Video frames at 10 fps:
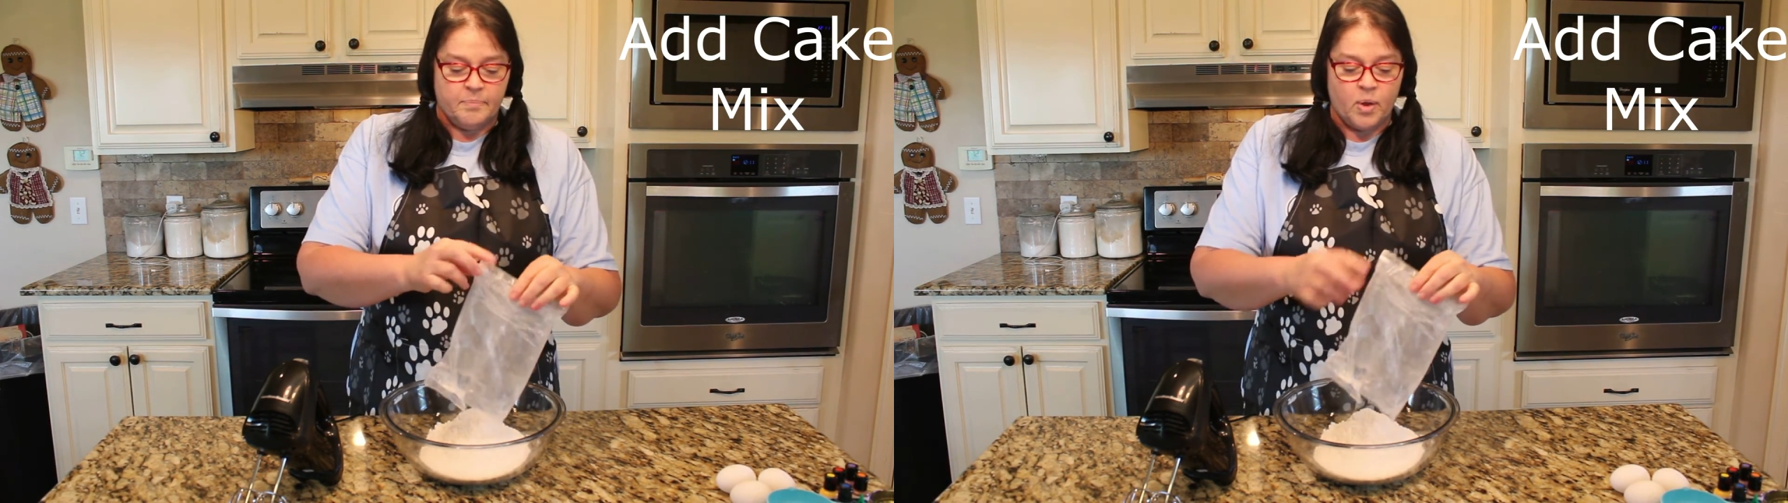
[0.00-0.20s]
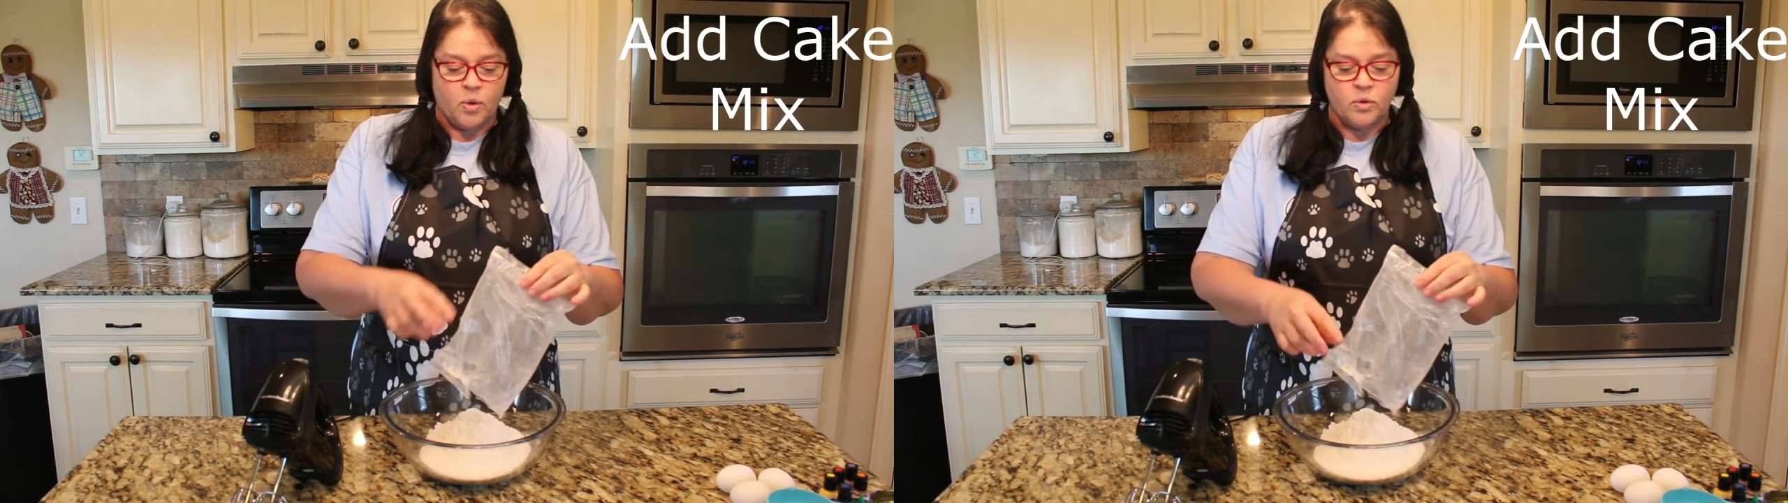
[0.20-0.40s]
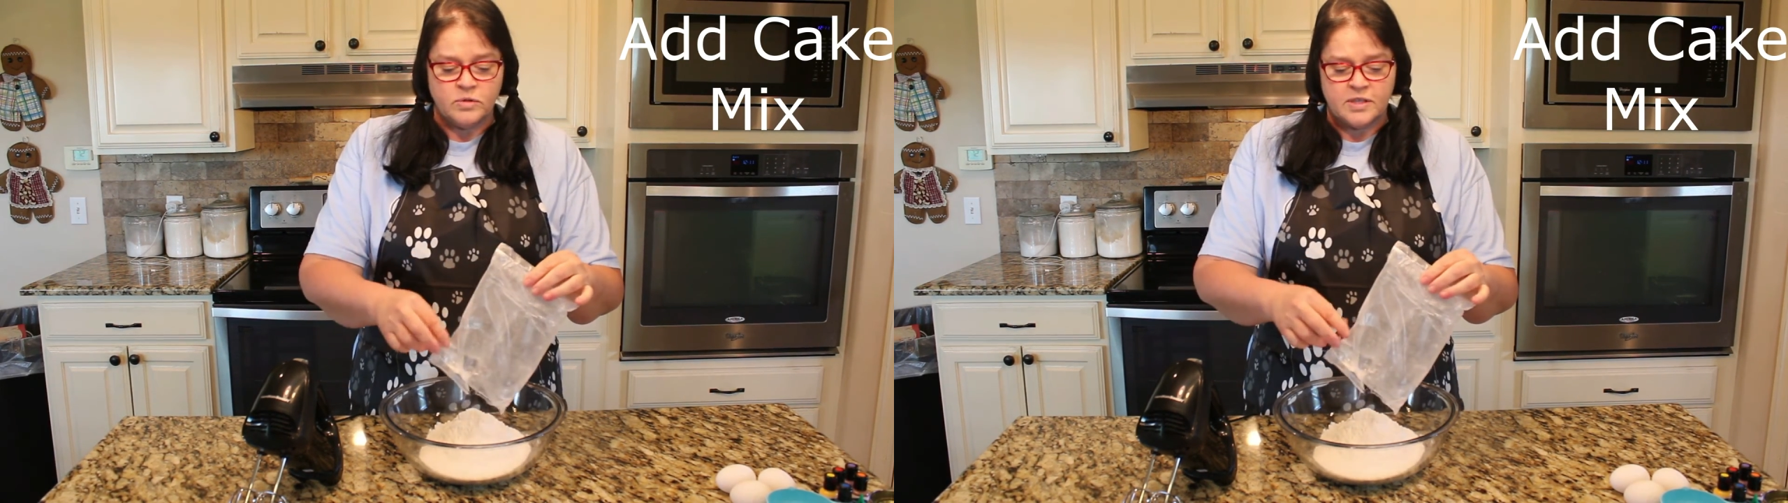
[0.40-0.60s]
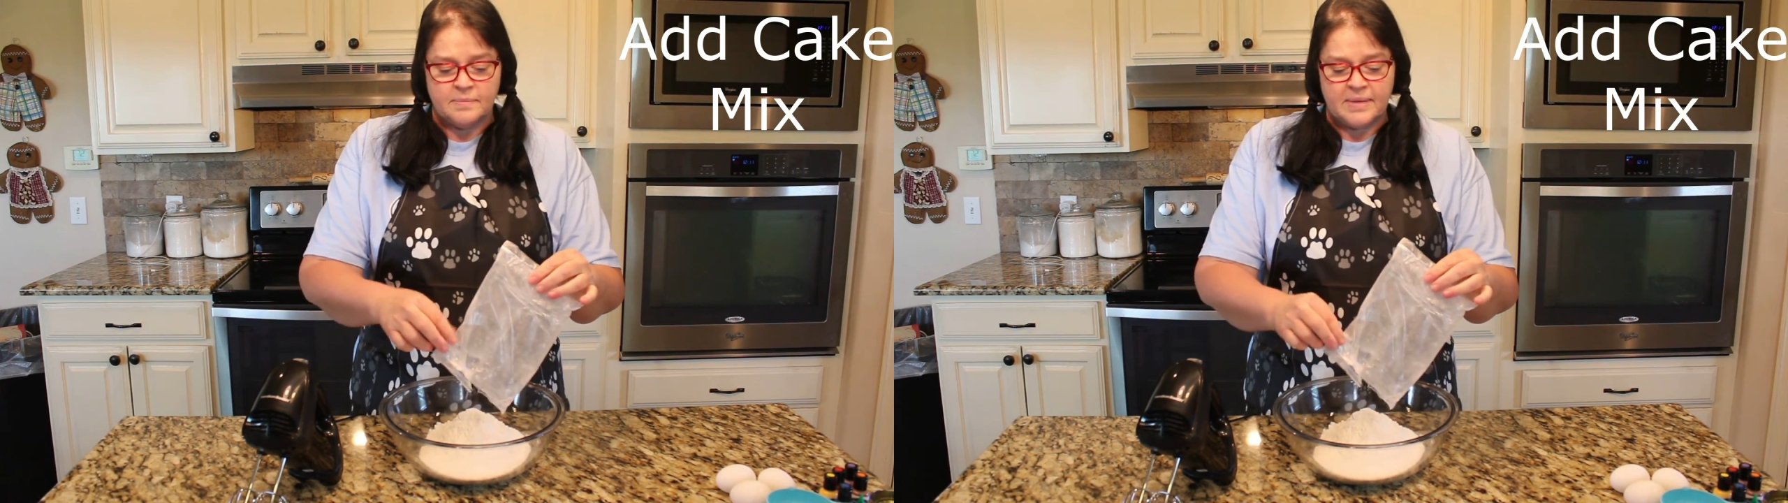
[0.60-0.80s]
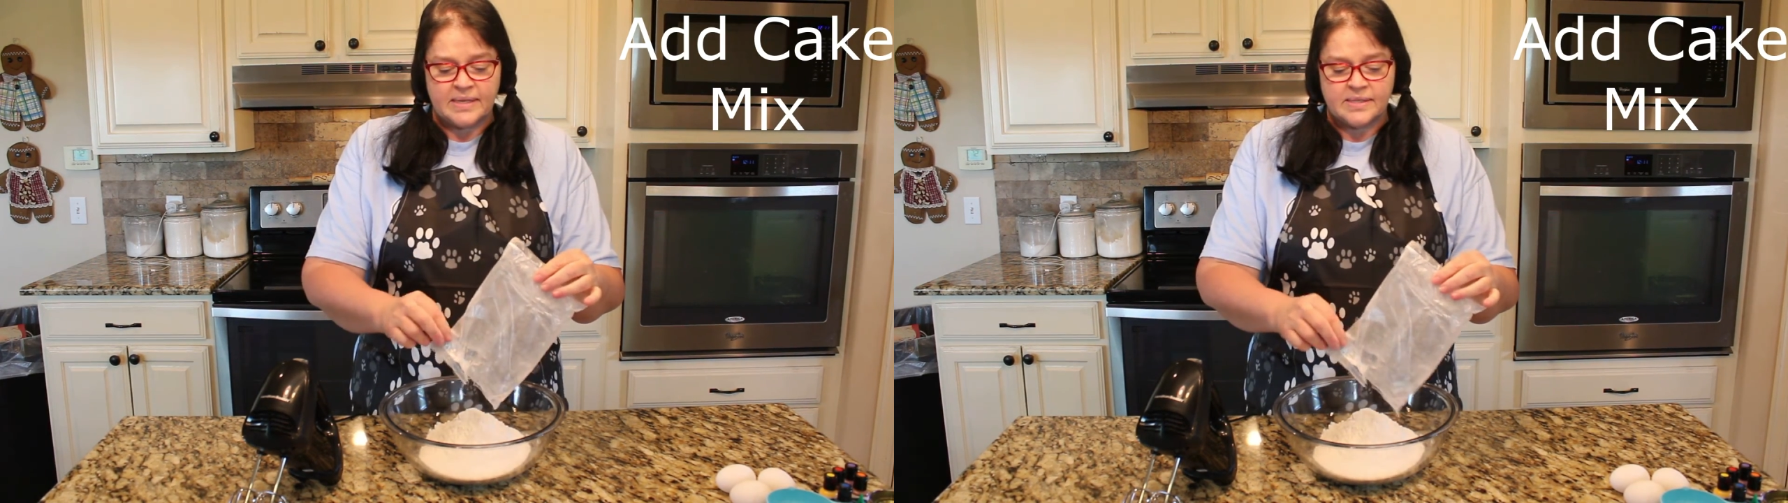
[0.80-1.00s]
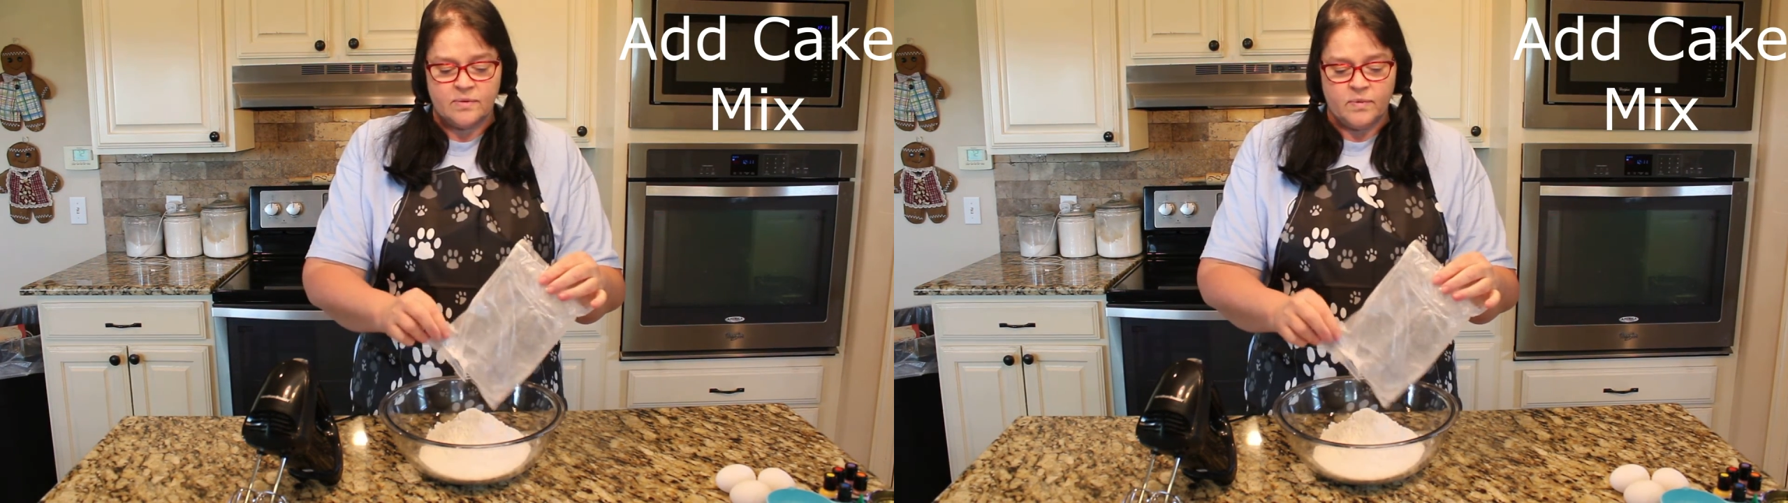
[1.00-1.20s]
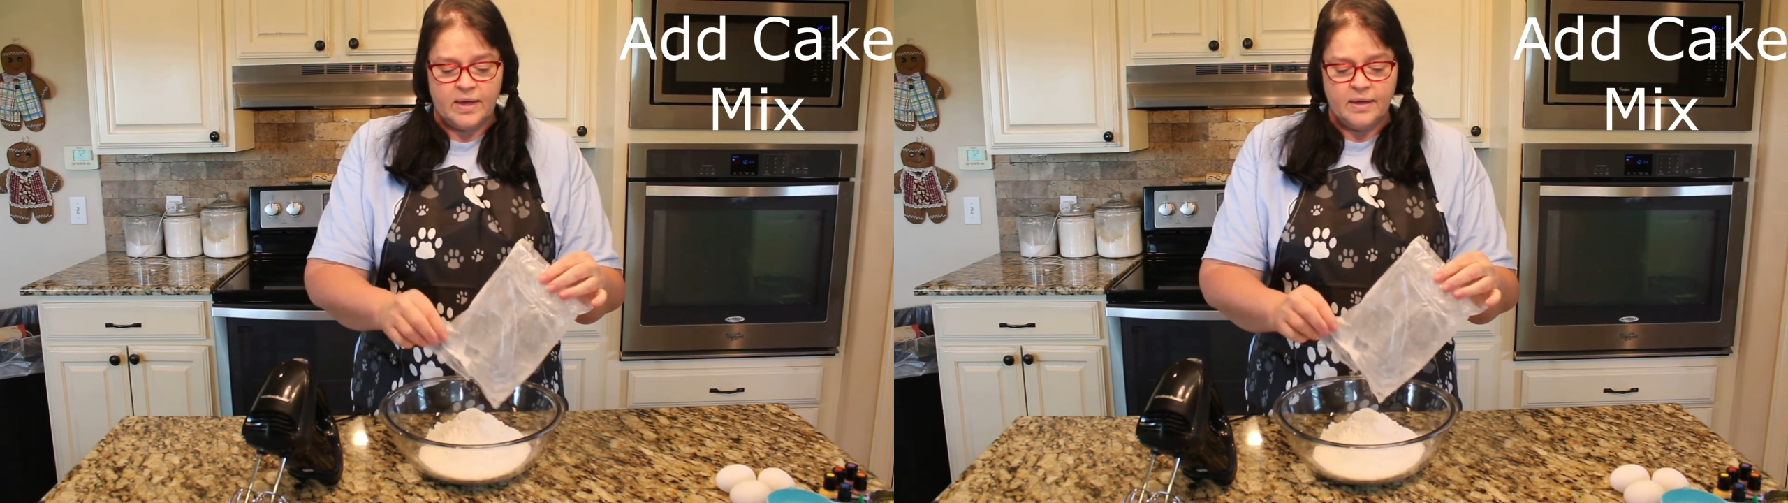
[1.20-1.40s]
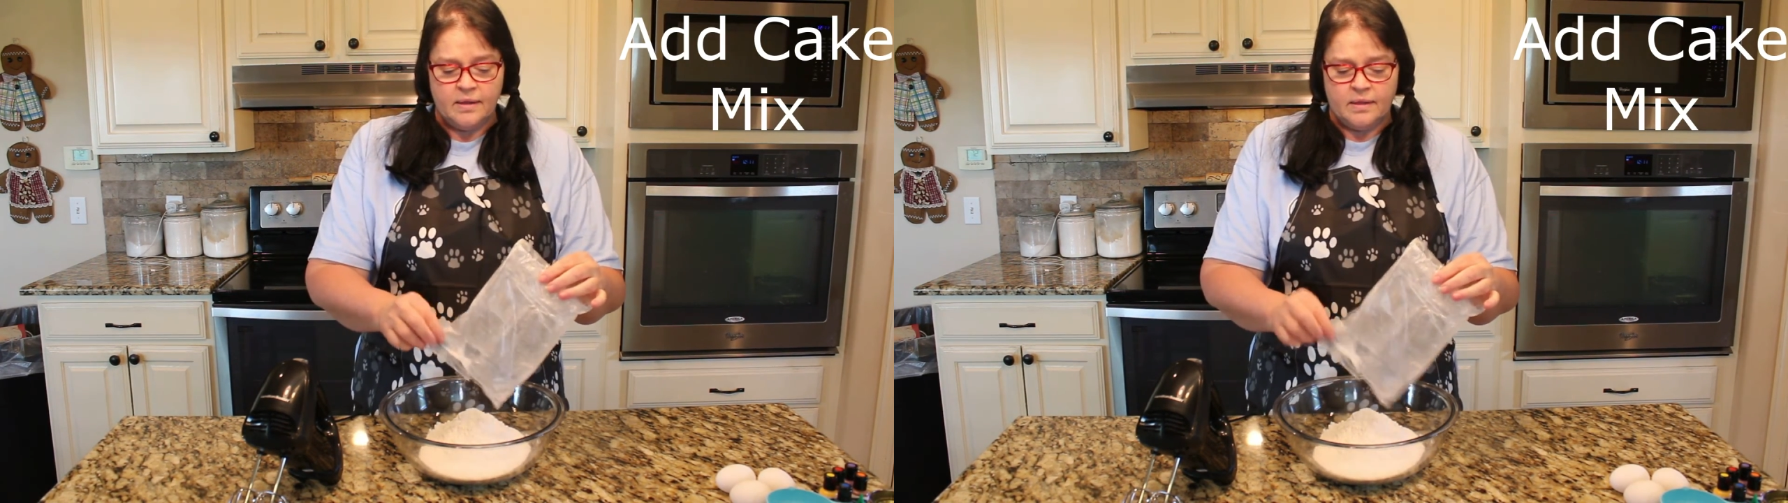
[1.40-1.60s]
bowl to mix it
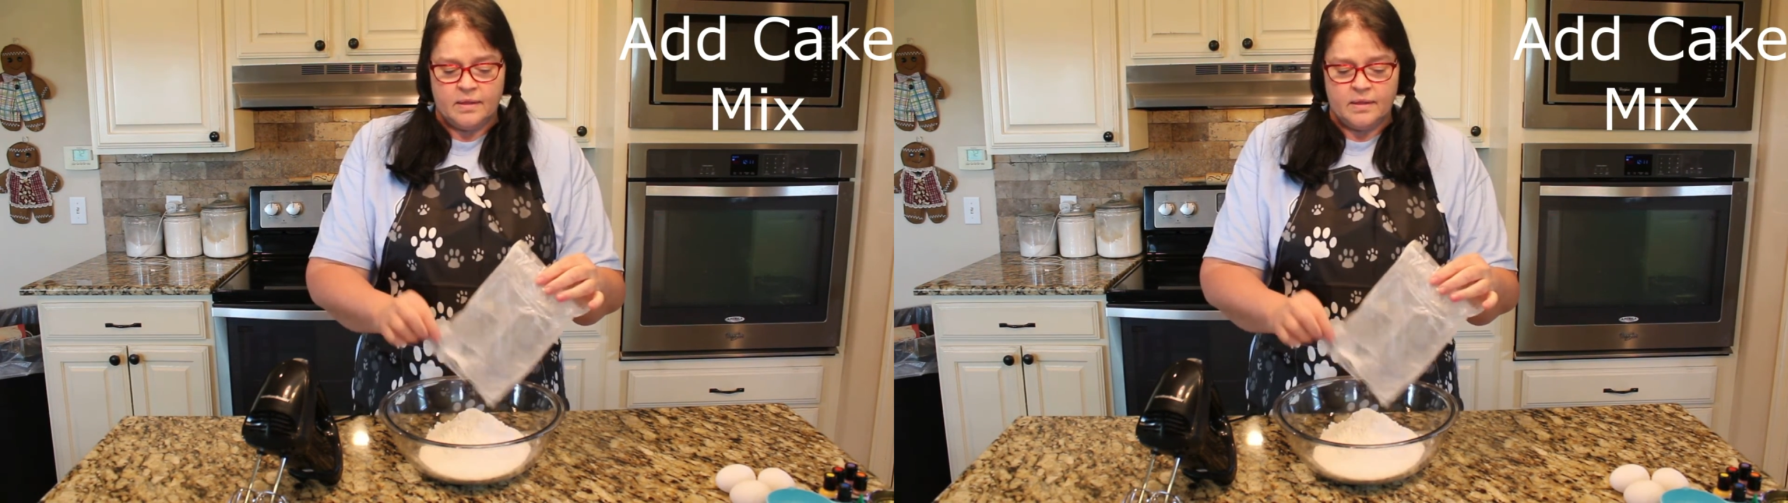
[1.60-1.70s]
with.